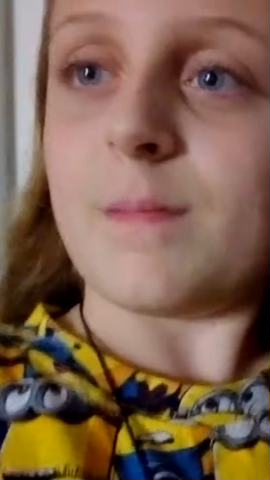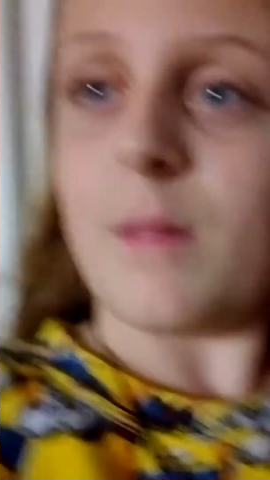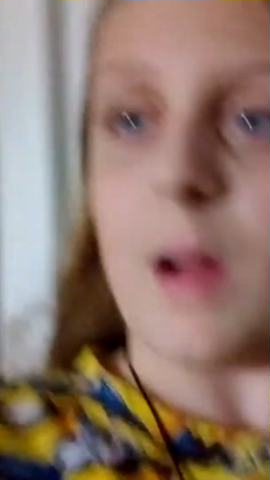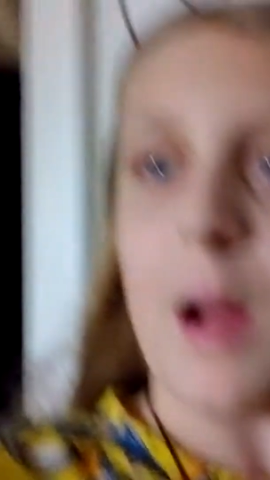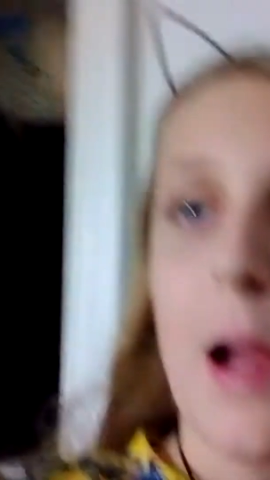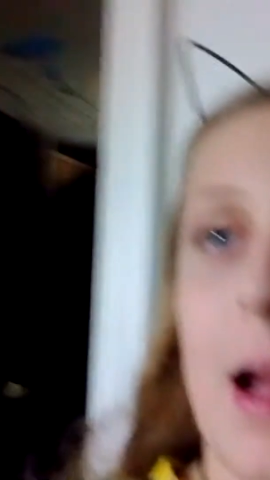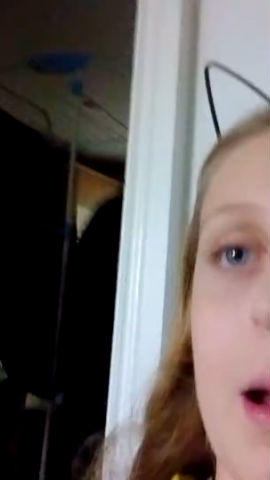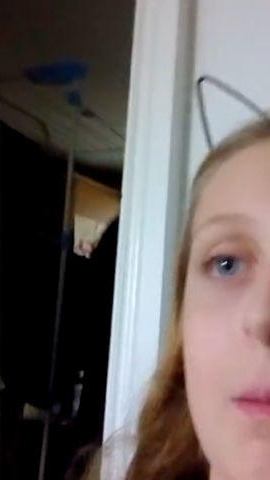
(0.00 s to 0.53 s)

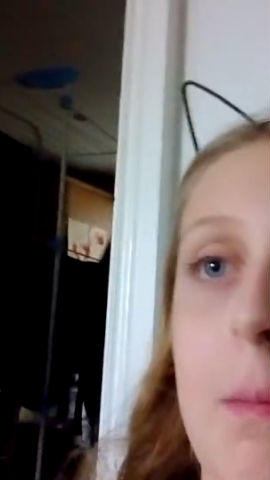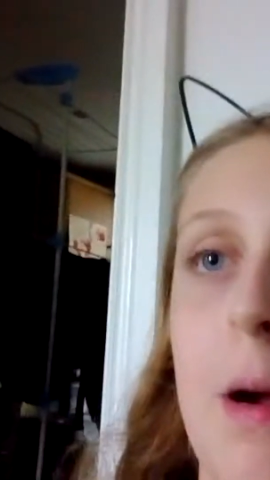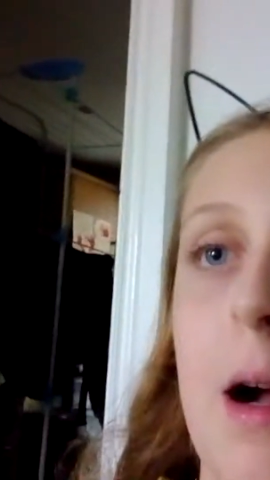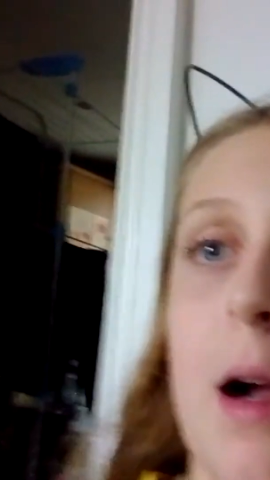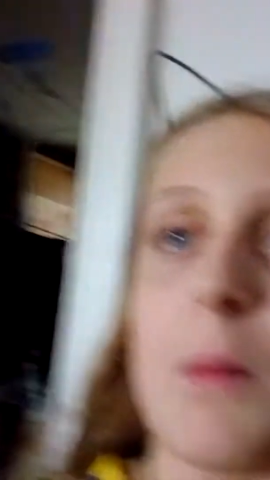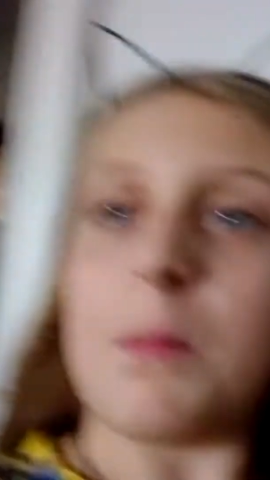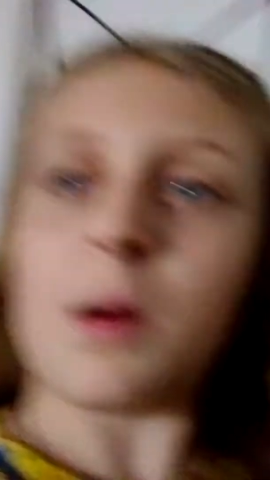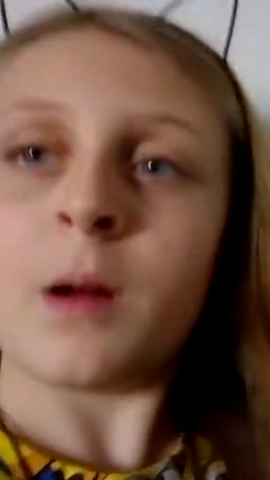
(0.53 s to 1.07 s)
Hi,
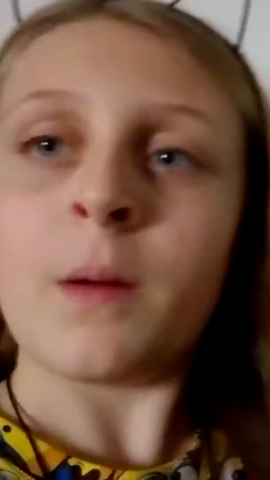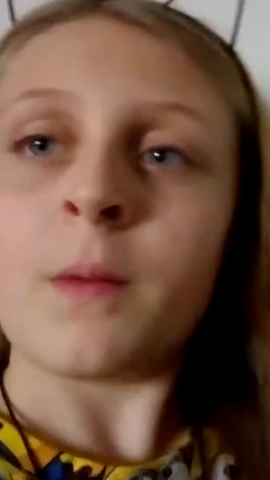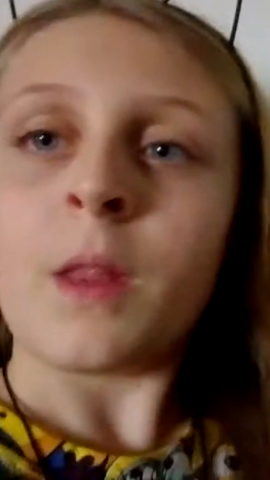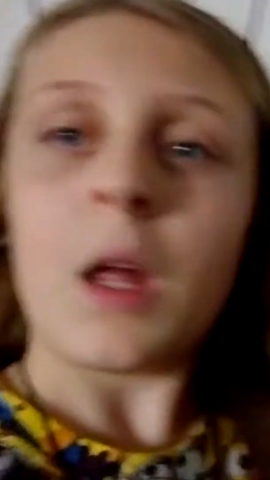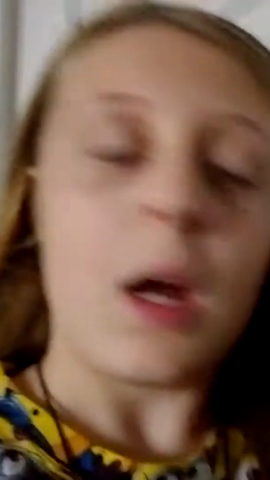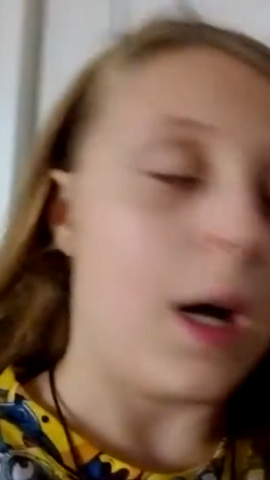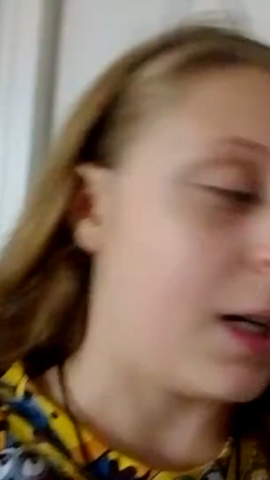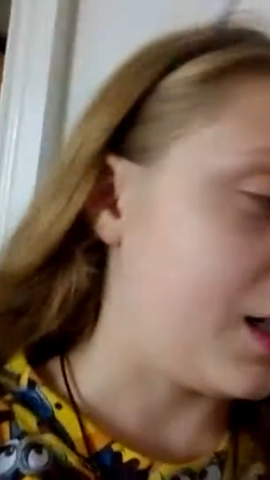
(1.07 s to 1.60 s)
Mom.
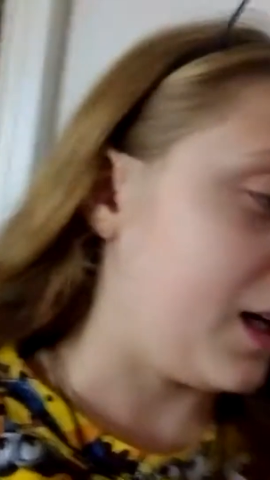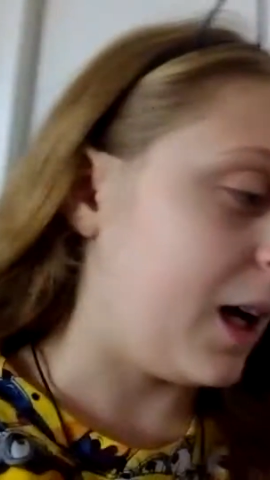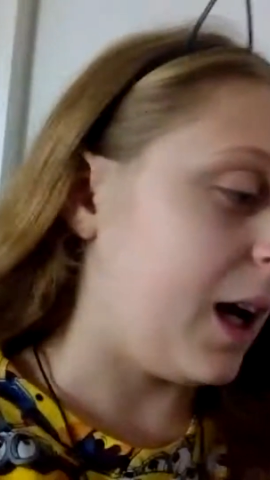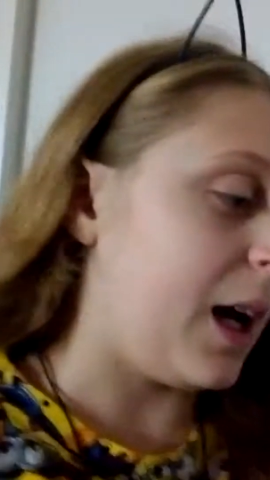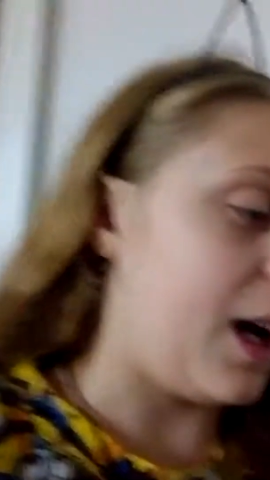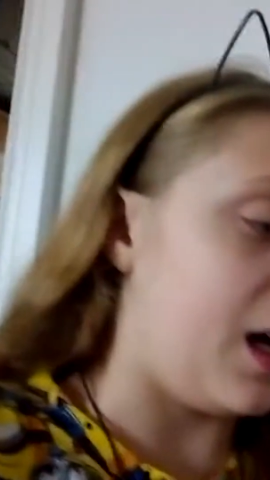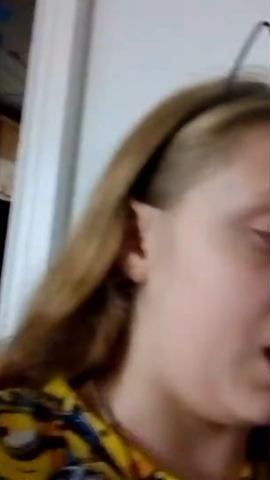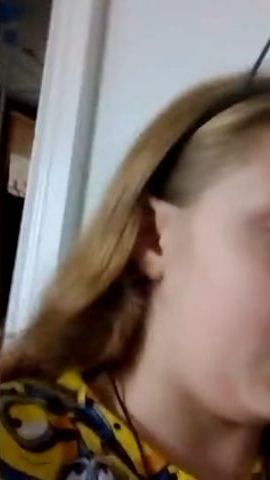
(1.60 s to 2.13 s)

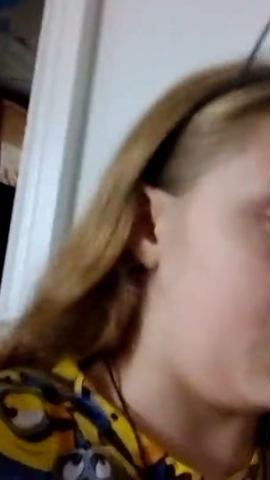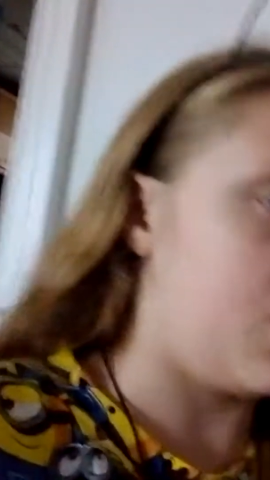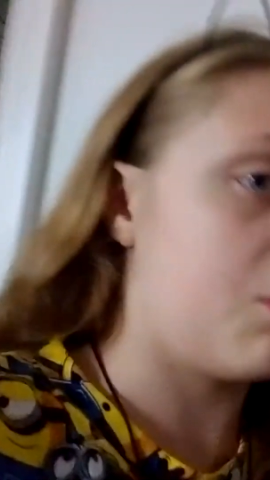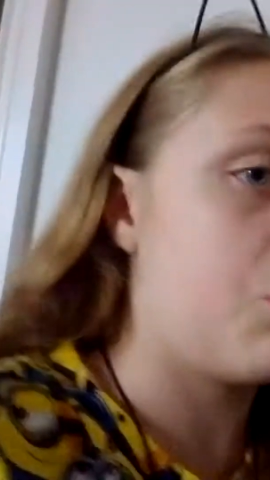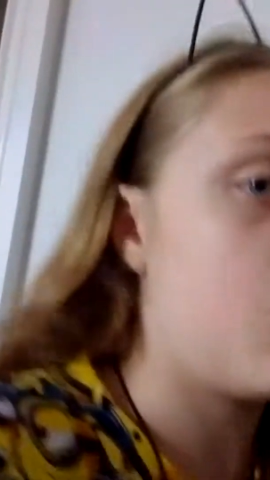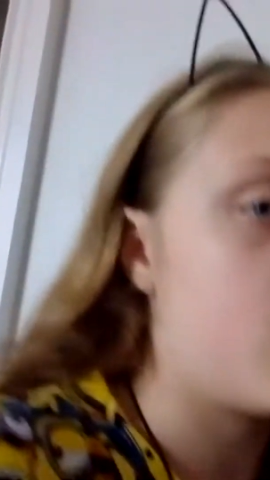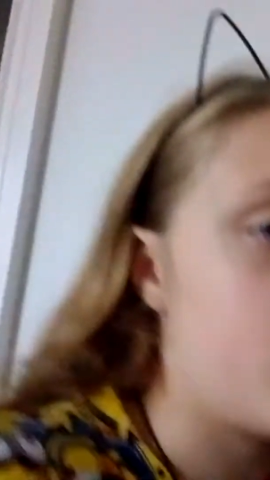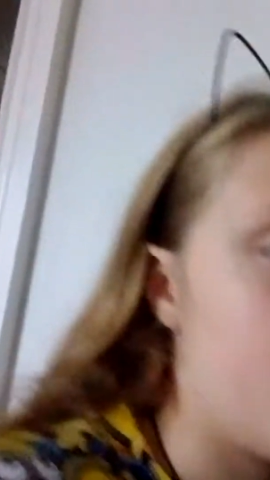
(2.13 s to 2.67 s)
Okay,
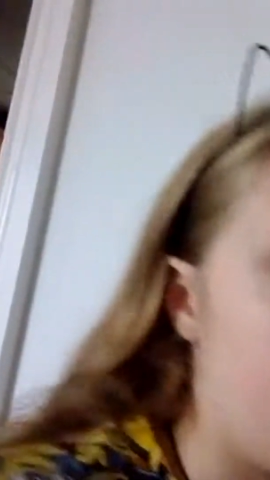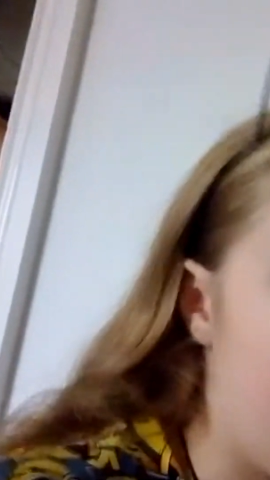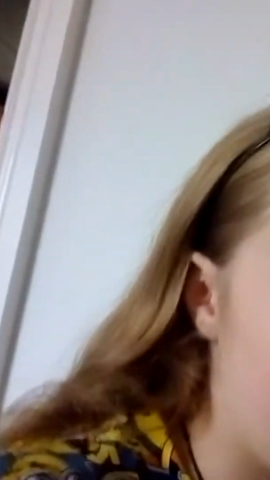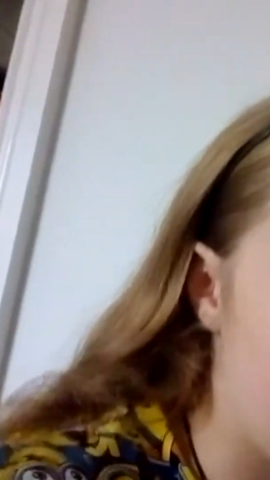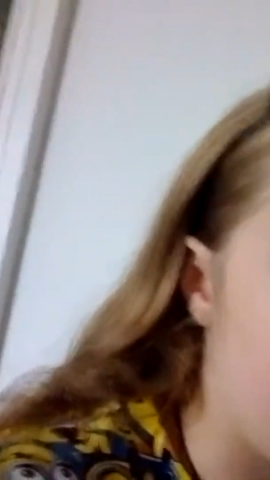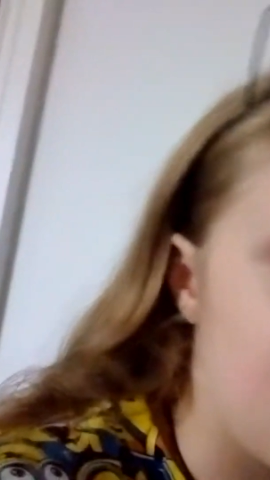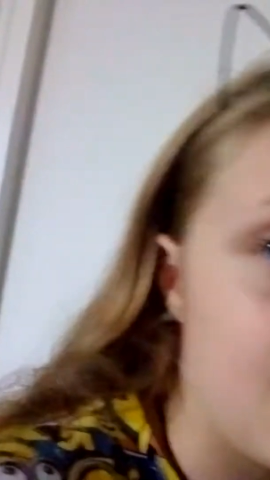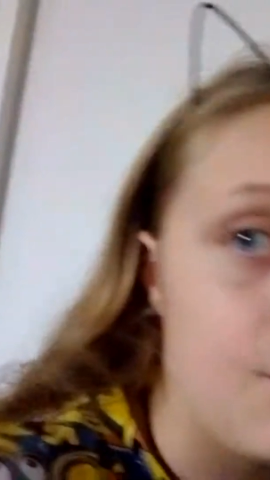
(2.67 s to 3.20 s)
what shall we
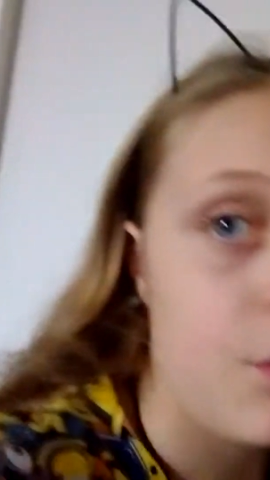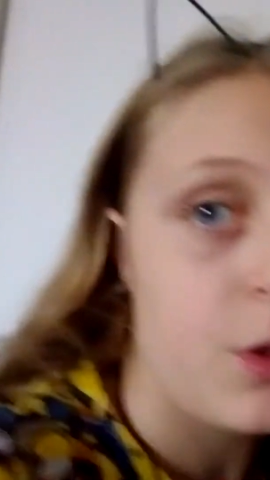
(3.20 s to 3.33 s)
ask it?